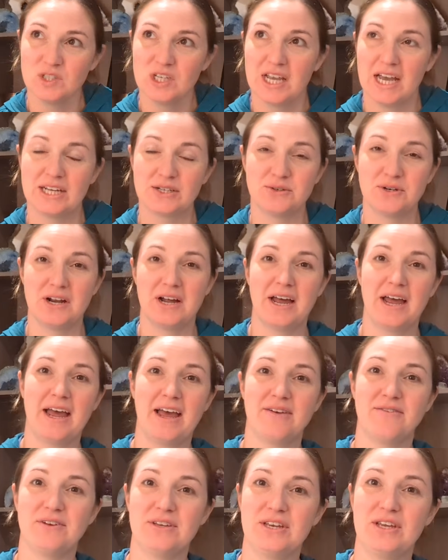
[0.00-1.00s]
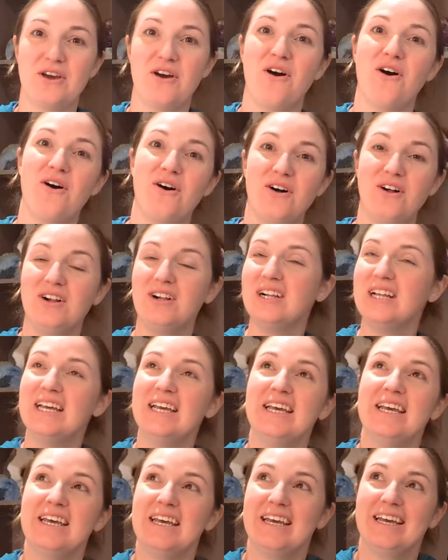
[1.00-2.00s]
I do not have any haul.
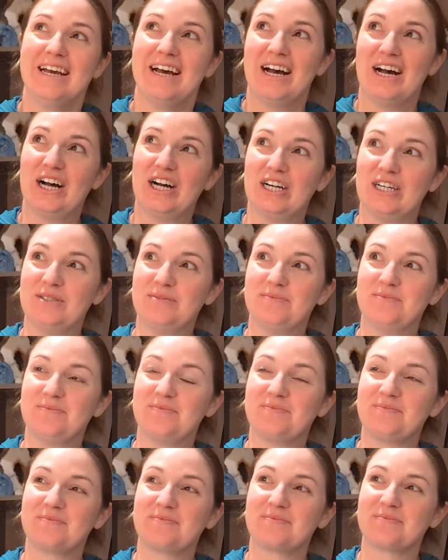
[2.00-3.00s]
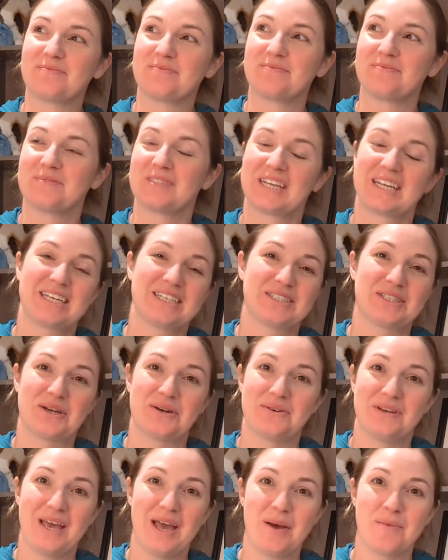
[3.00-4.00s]
So
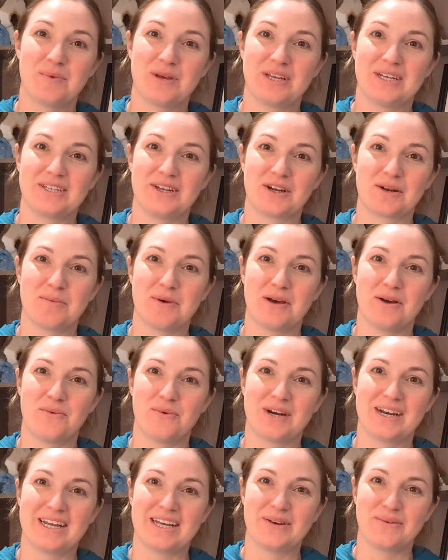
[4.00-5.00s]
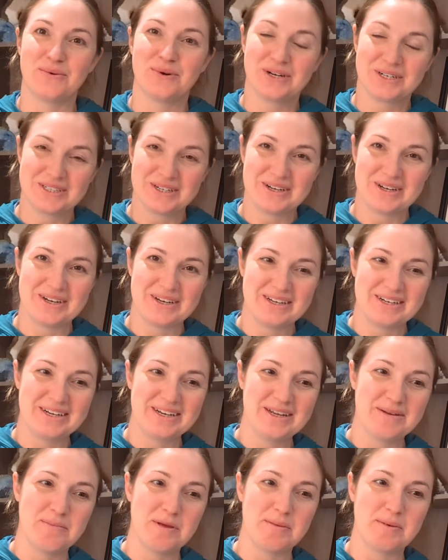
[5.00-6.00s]
yeah, I'm going to talk about what I worked on,
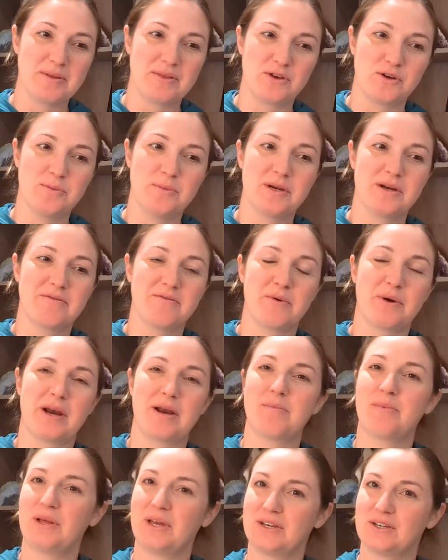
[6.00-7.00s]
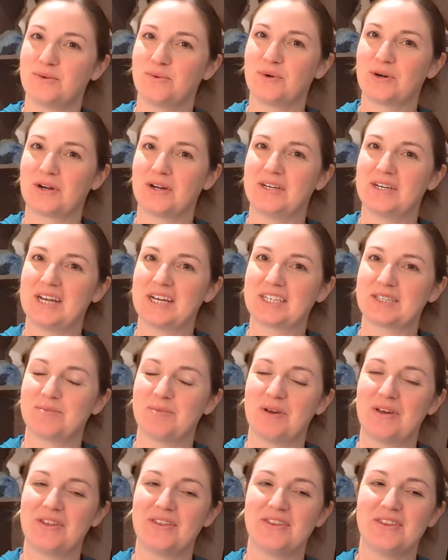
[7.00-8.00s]
maybe a little bit of what I plan to work on next
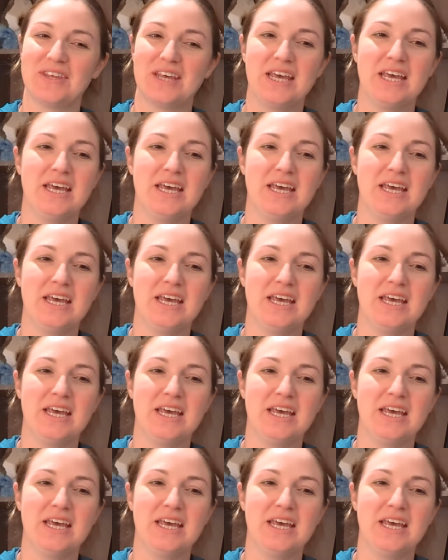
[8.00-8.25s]
month.